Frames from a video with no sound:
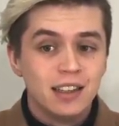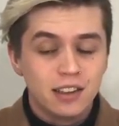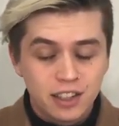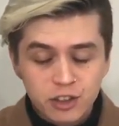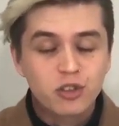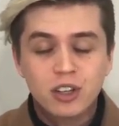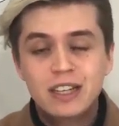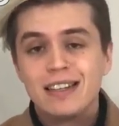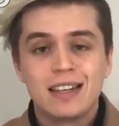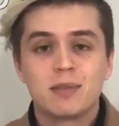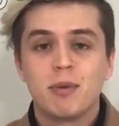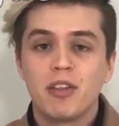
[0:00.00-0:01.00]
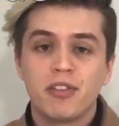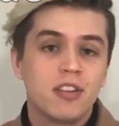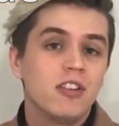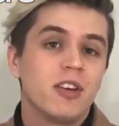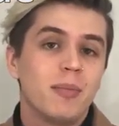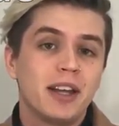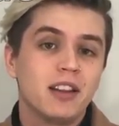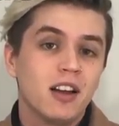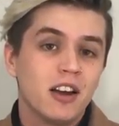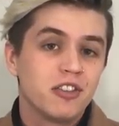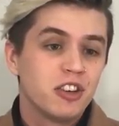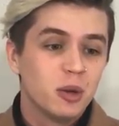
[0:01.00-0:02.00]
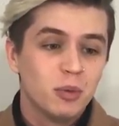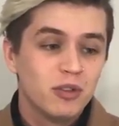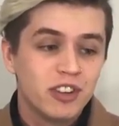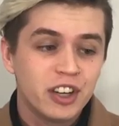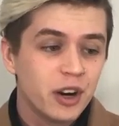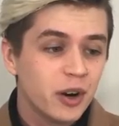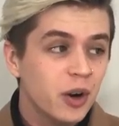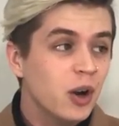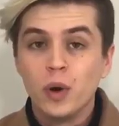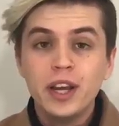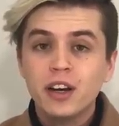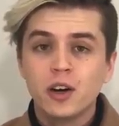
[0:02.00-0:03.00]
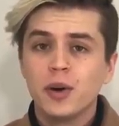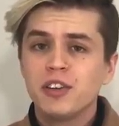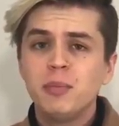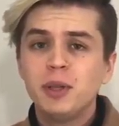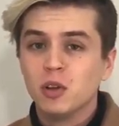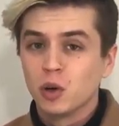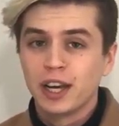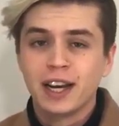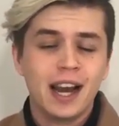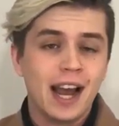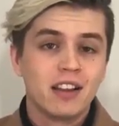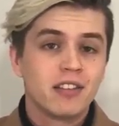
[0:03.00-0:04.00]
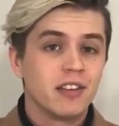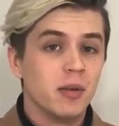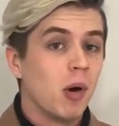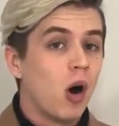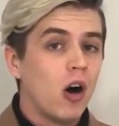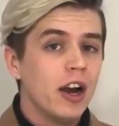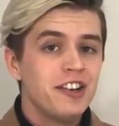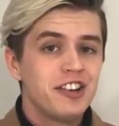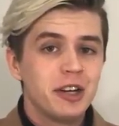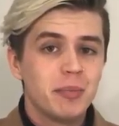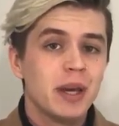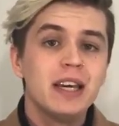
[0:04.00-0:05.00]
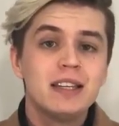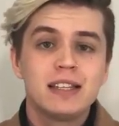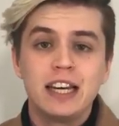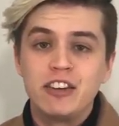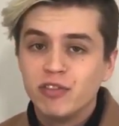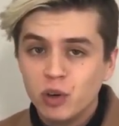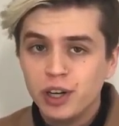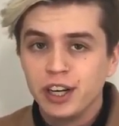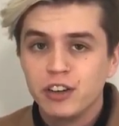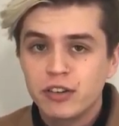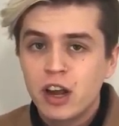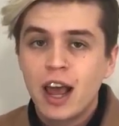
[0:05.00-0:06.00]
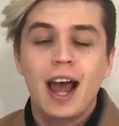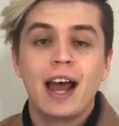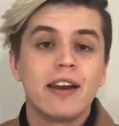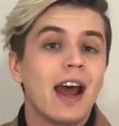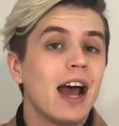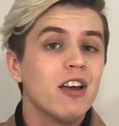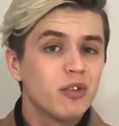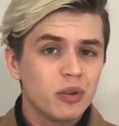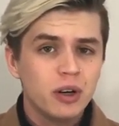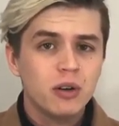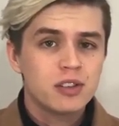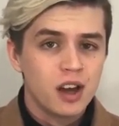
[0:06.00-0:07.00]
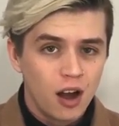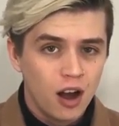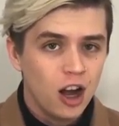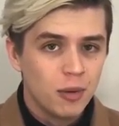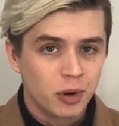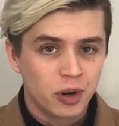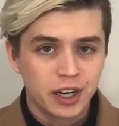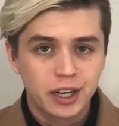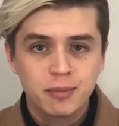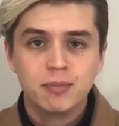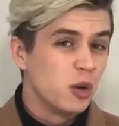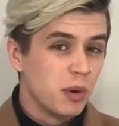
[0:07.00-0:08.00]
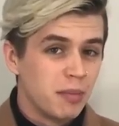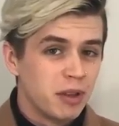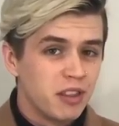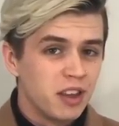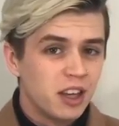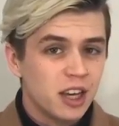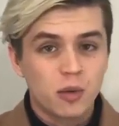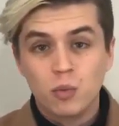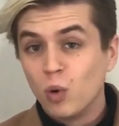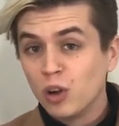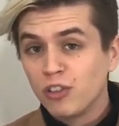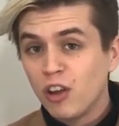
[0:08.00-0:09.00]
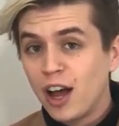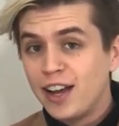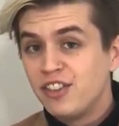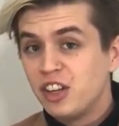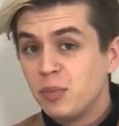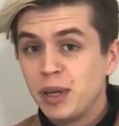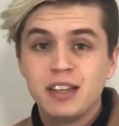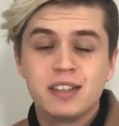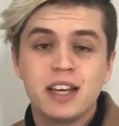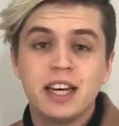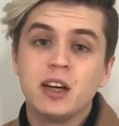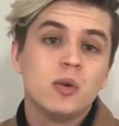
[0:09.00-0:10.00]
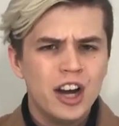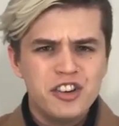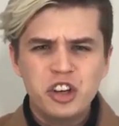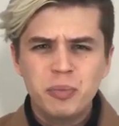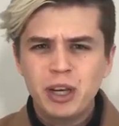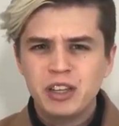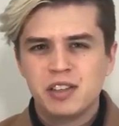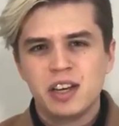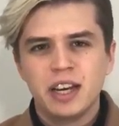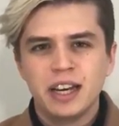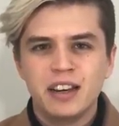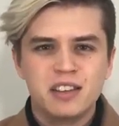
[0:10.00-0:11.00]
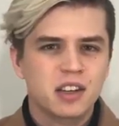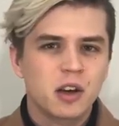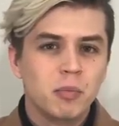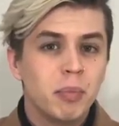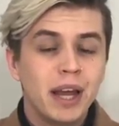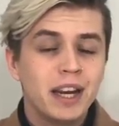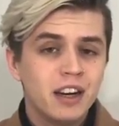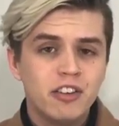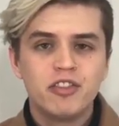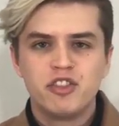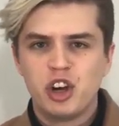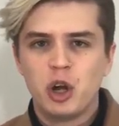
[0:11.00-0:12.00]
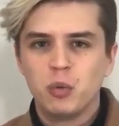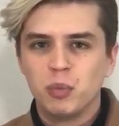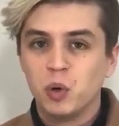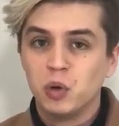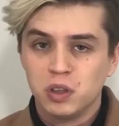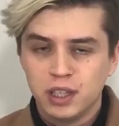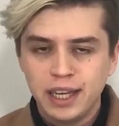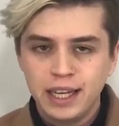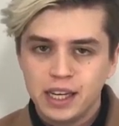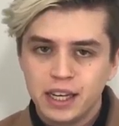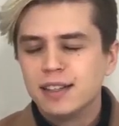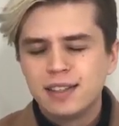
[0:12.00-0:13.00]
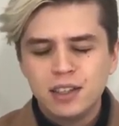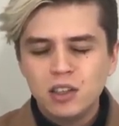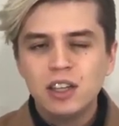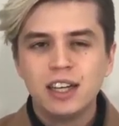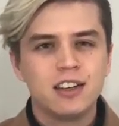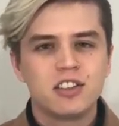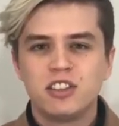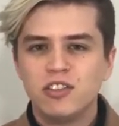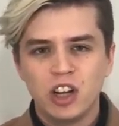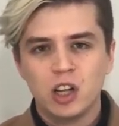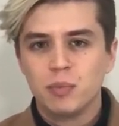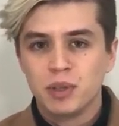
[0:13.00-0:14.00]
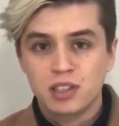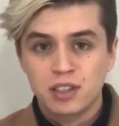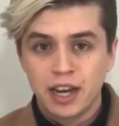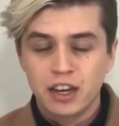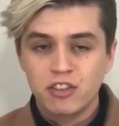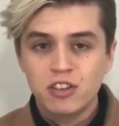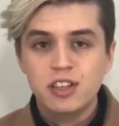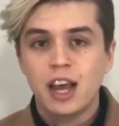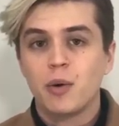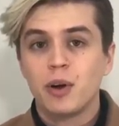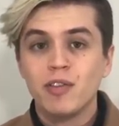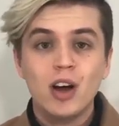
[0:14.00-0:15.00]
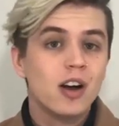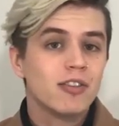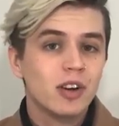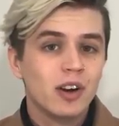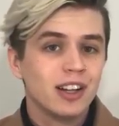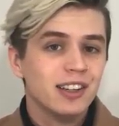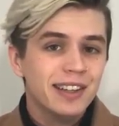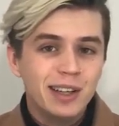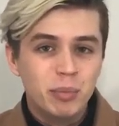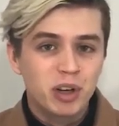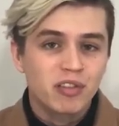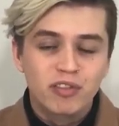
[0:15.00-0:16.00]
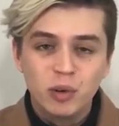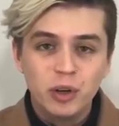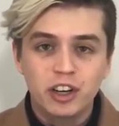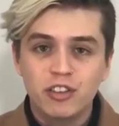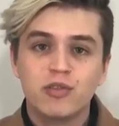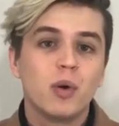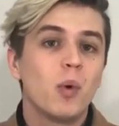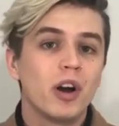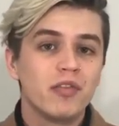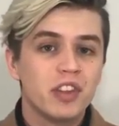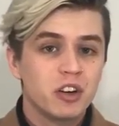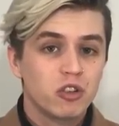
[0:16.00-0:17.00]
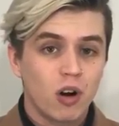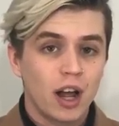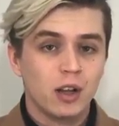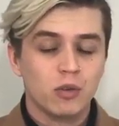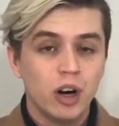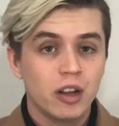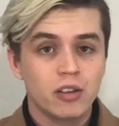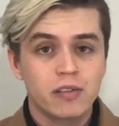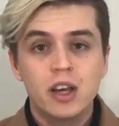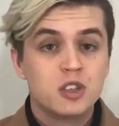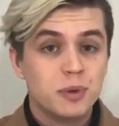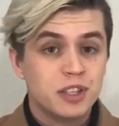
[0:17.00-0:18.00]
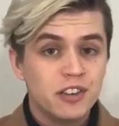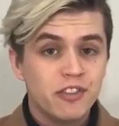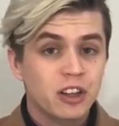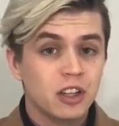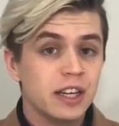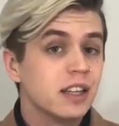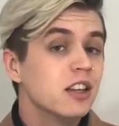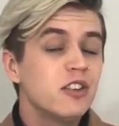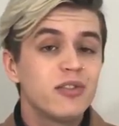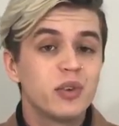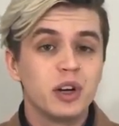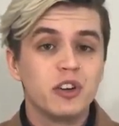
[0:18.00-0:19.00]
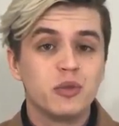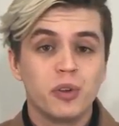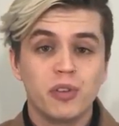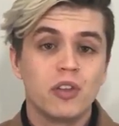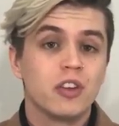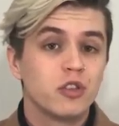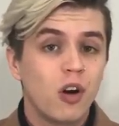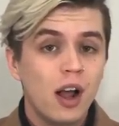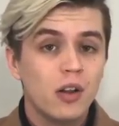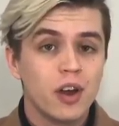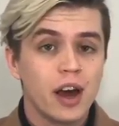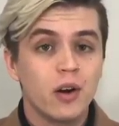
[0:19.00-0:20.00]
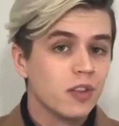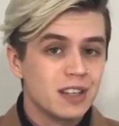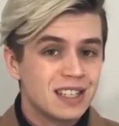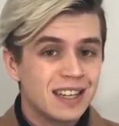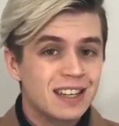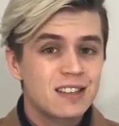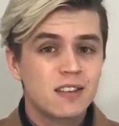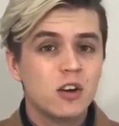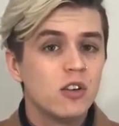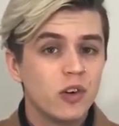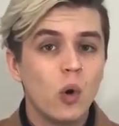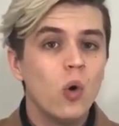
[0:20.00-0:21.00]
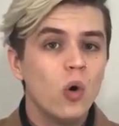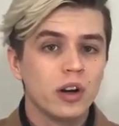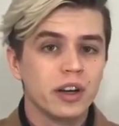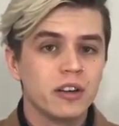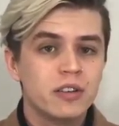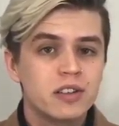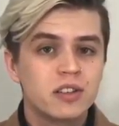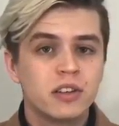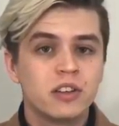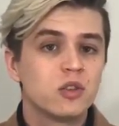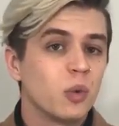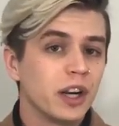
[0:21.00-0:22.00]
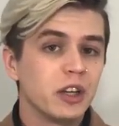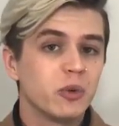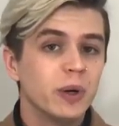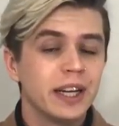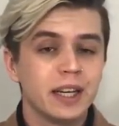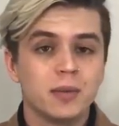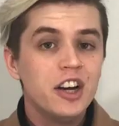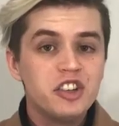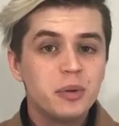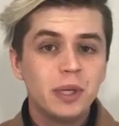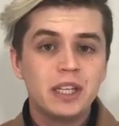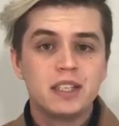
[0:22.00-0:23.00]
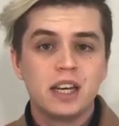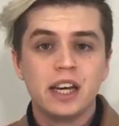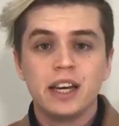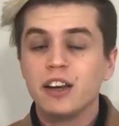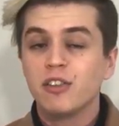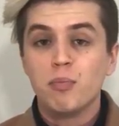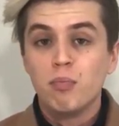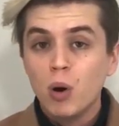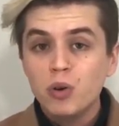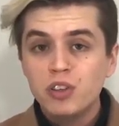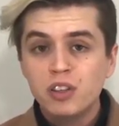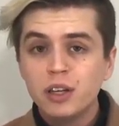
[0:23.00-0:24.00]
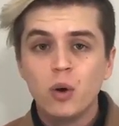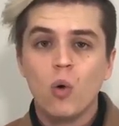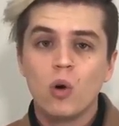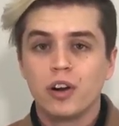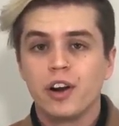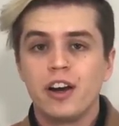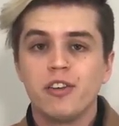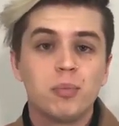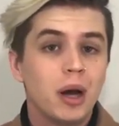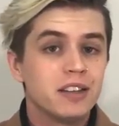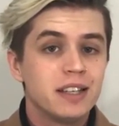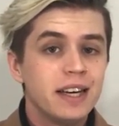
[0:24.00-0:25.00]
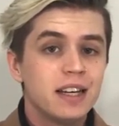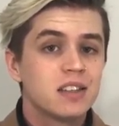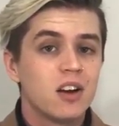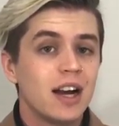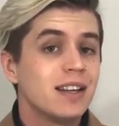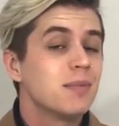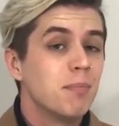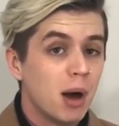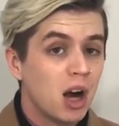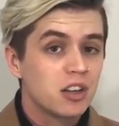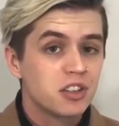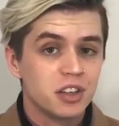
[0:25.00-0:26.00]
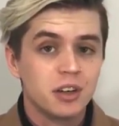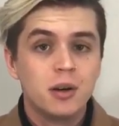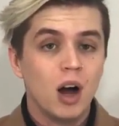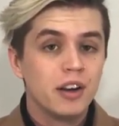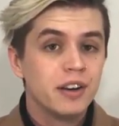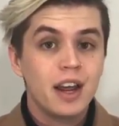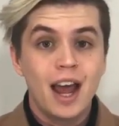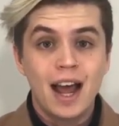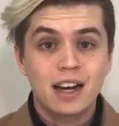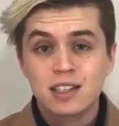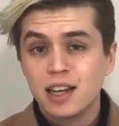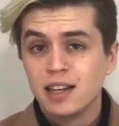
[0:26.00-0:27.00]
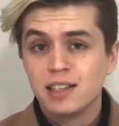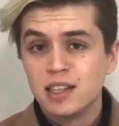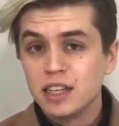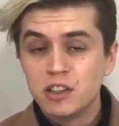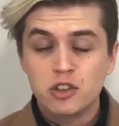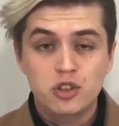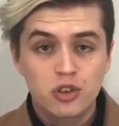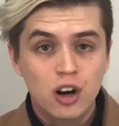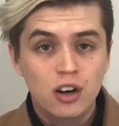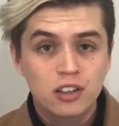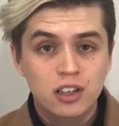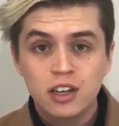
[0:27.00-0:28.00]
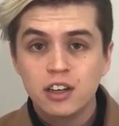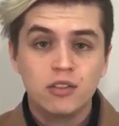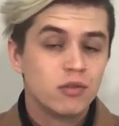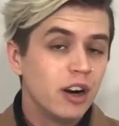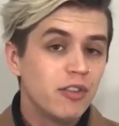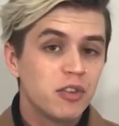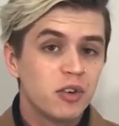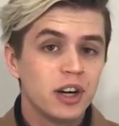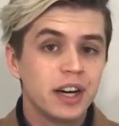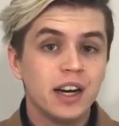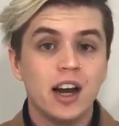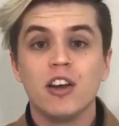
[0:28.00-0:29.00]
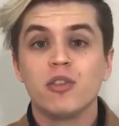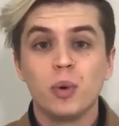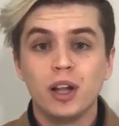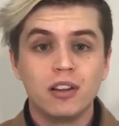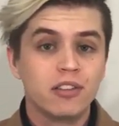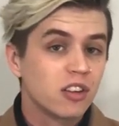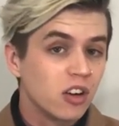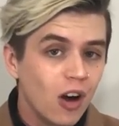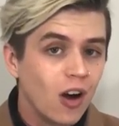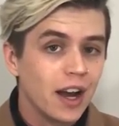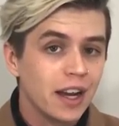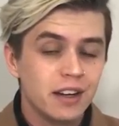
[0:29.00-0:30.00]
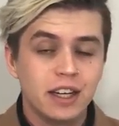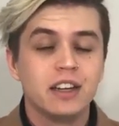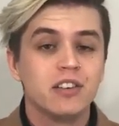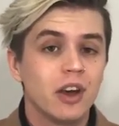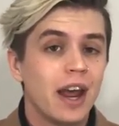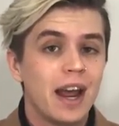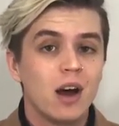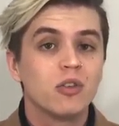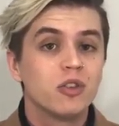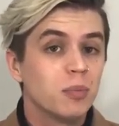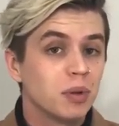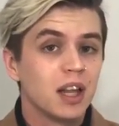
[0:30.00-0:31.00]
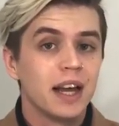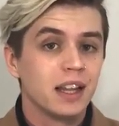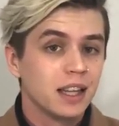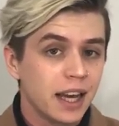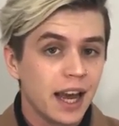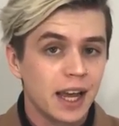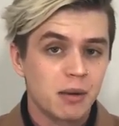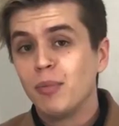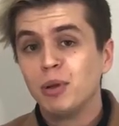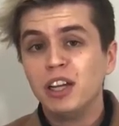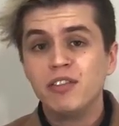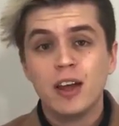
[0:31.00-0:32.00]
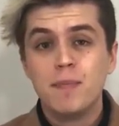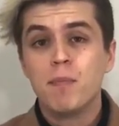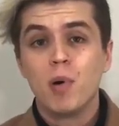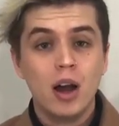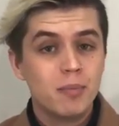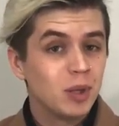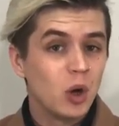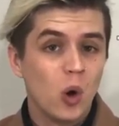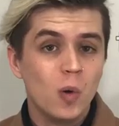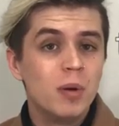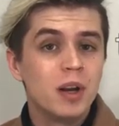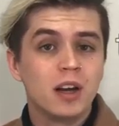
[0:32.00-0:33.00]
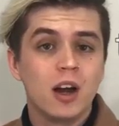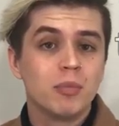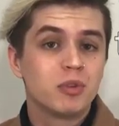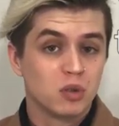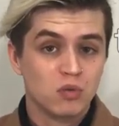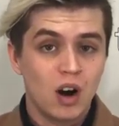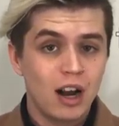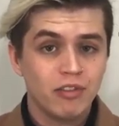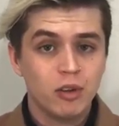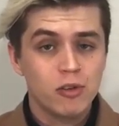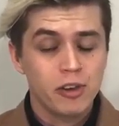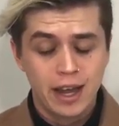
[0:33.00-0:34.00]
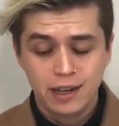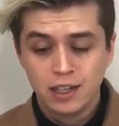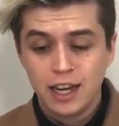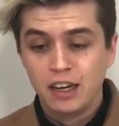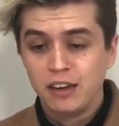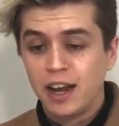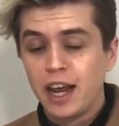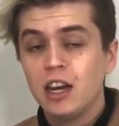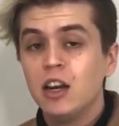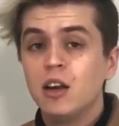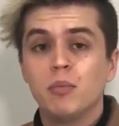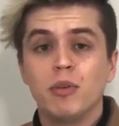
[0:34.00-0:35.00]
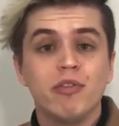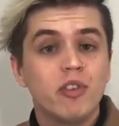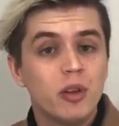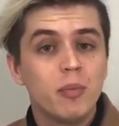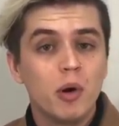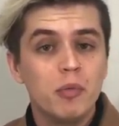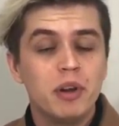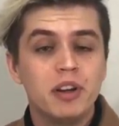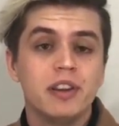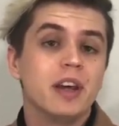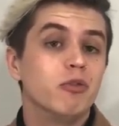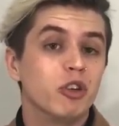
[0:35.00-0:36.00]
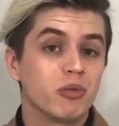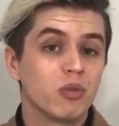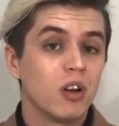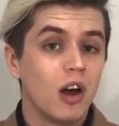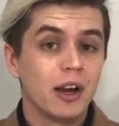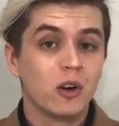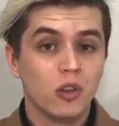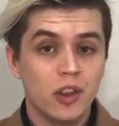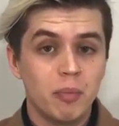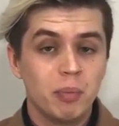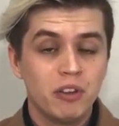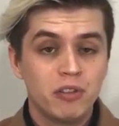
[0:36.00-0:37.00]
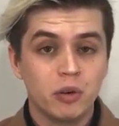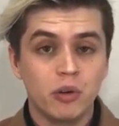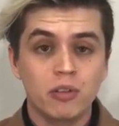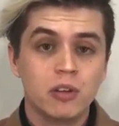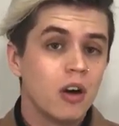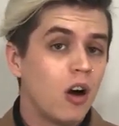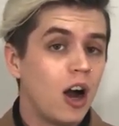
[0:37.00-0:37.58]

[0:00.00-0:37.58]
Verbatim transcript: literally six months since I made the last Gelball video, we are going to be looking at some IGBC footage at Azrael's Armoury. You might be thinking, what's IGBC? IGBC is a competitive Gelball league. It's still in its development stages, however, I've got a little bit of footage from one of their trial runs. Specifically, this footage was on the trial night on the 6th of August 2020. IGBC is mostly organised by TSI's Martin. Martin acts as the instructor, referee, as well as guide into how to play the game. I believe they might be opening up to rifles at a later date, but for the moment, they're just relying on their pistols.